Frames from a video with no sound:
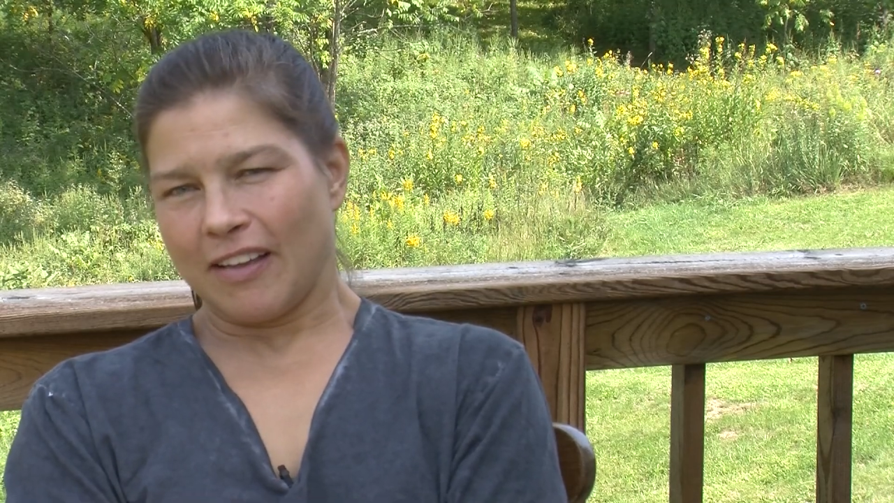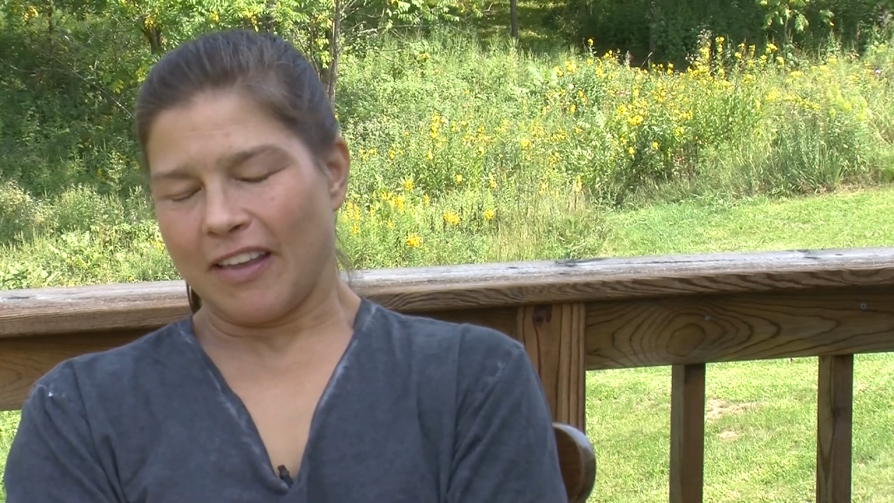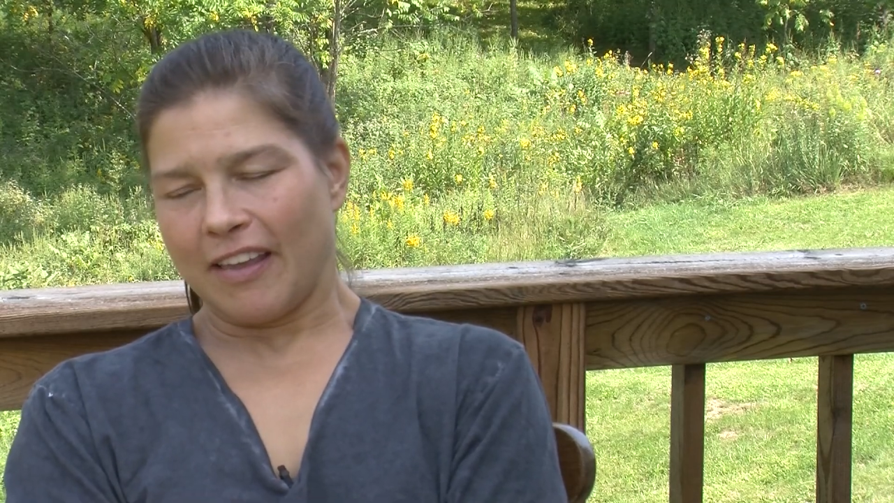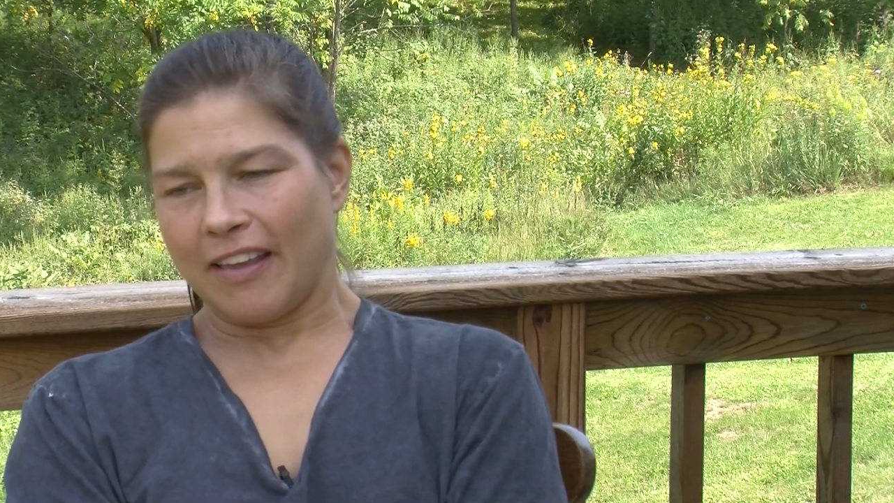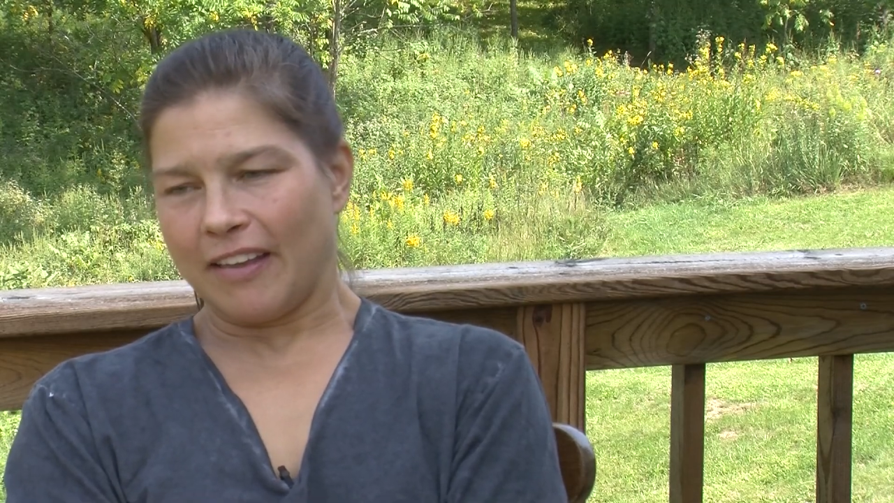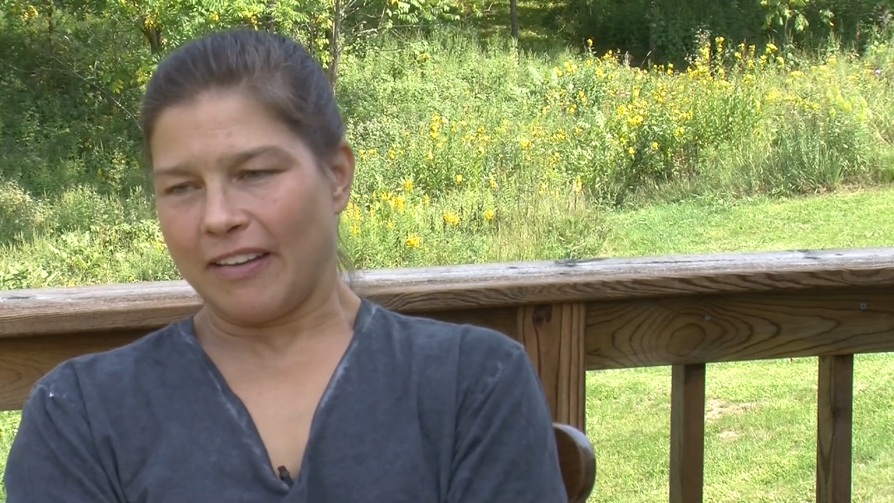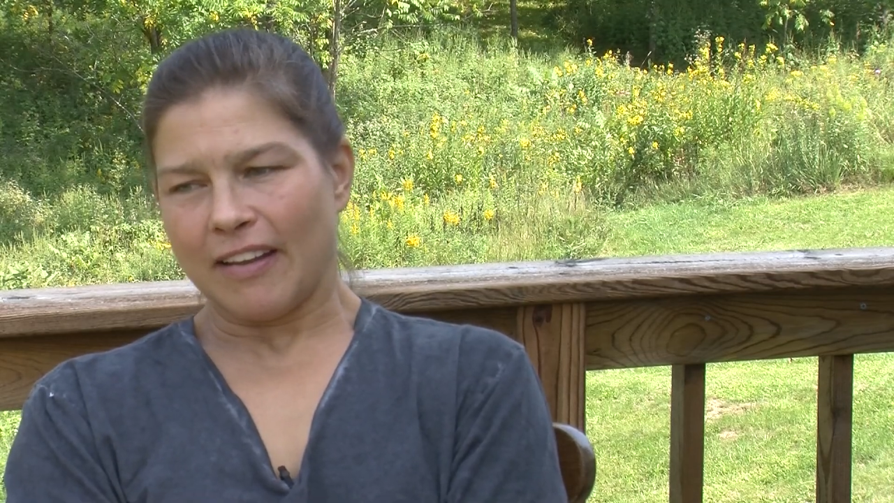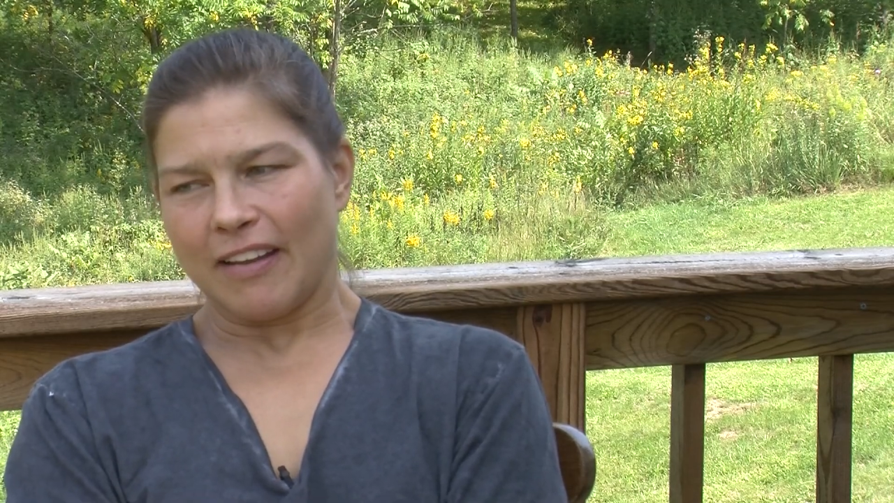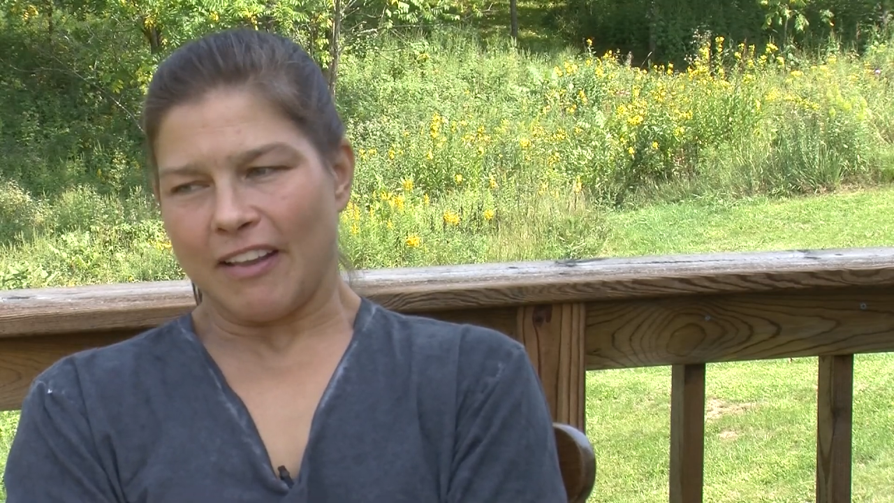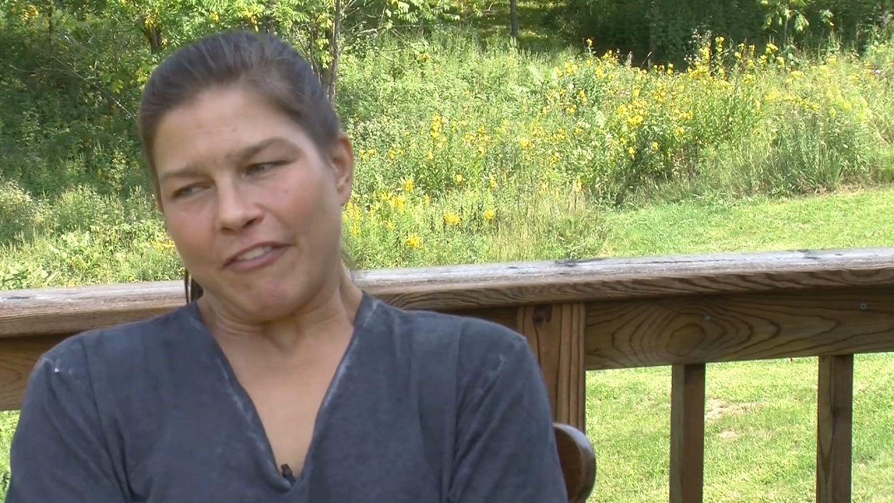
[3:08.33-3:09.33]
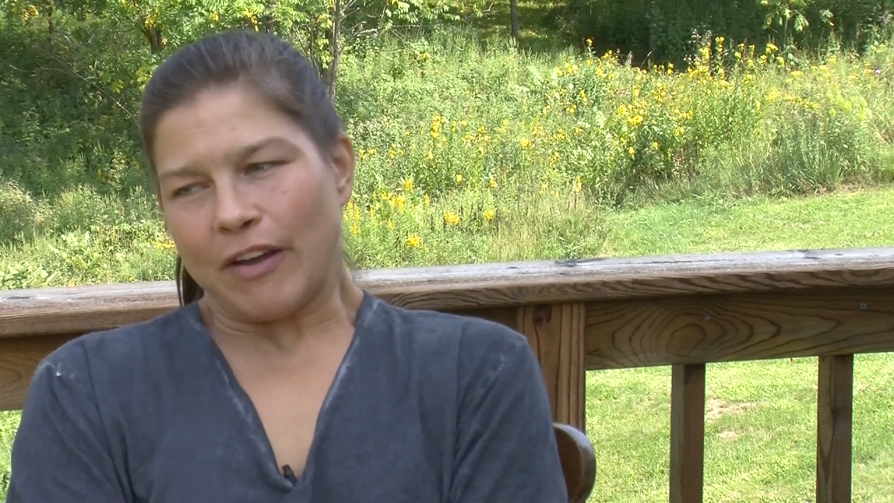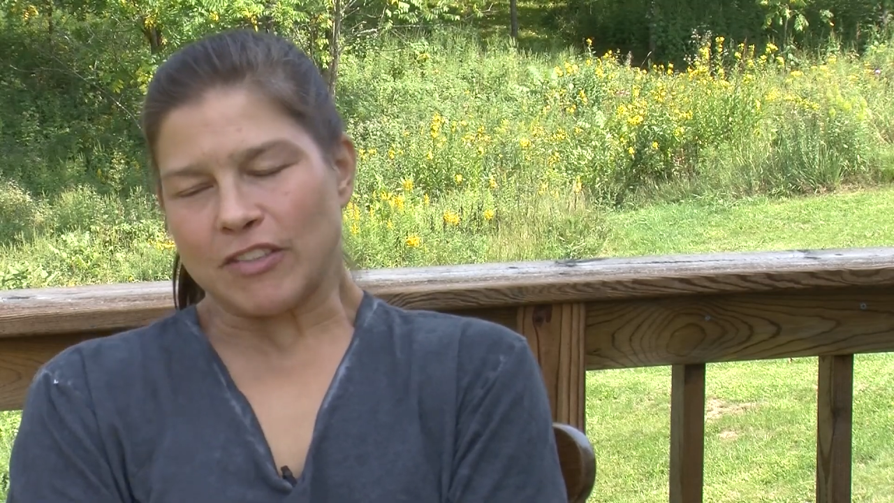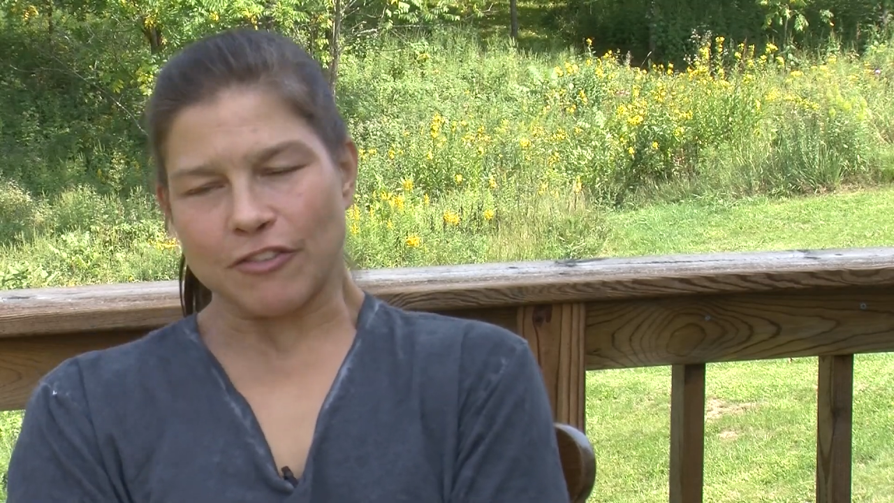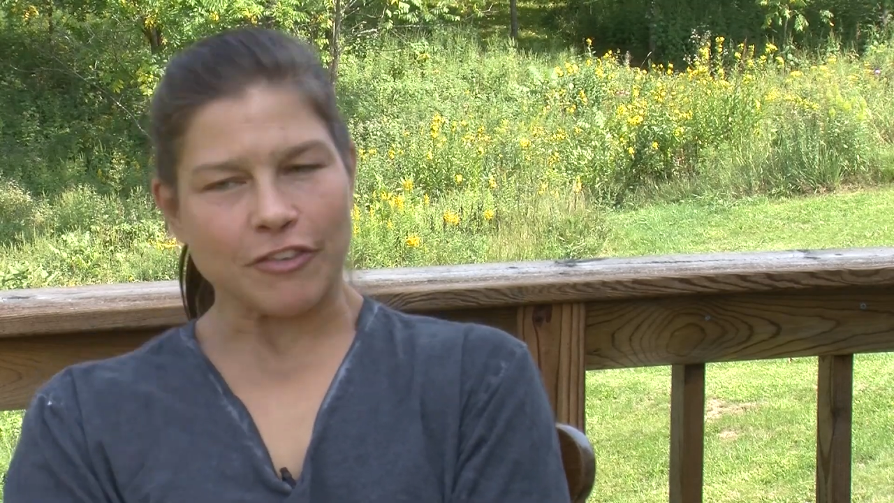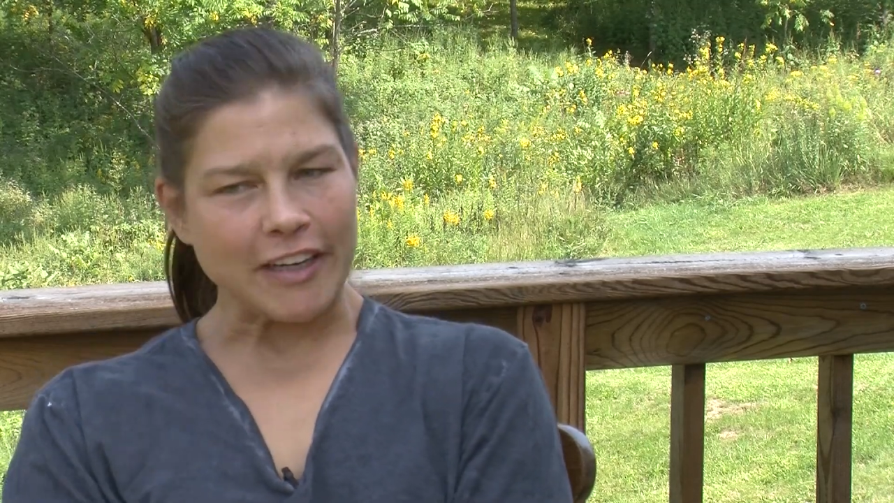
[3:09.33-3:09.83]
And if I
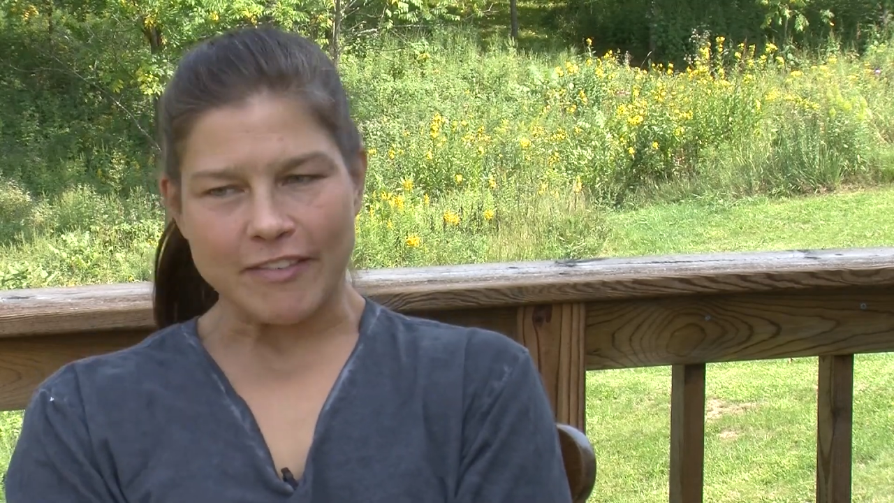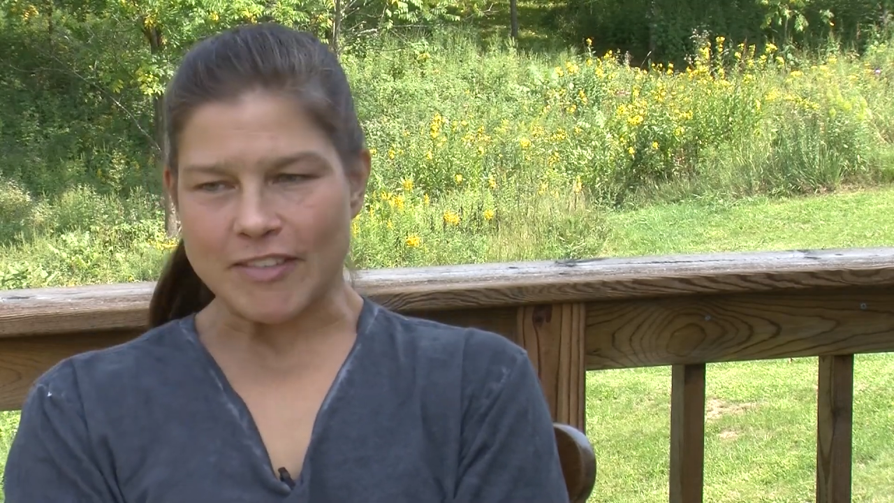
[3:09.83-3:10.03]
was afraid of